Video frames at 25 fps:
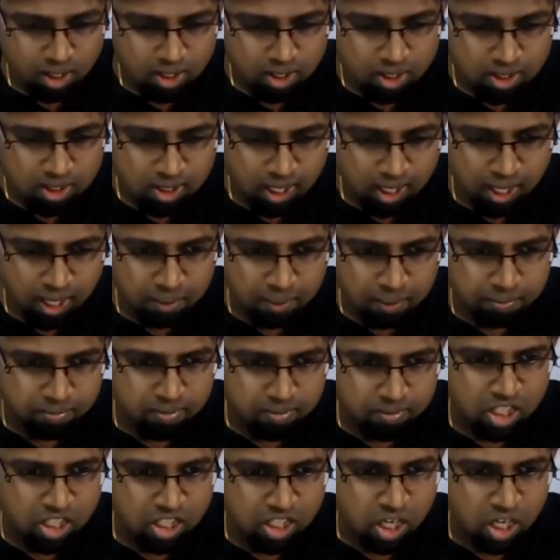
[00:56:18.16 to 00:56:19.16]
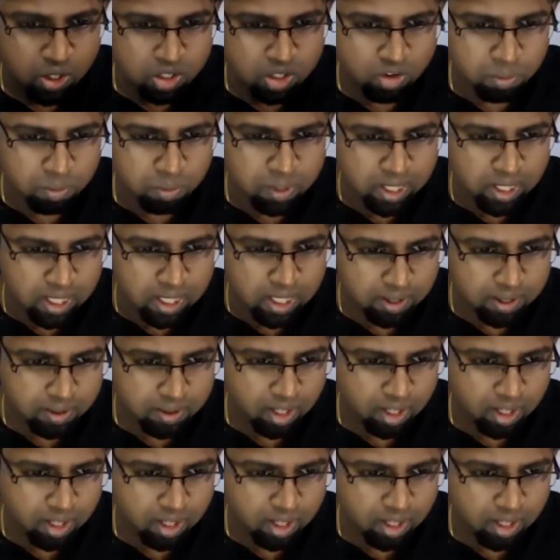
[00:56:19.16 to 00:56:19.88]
Say this is how it will be.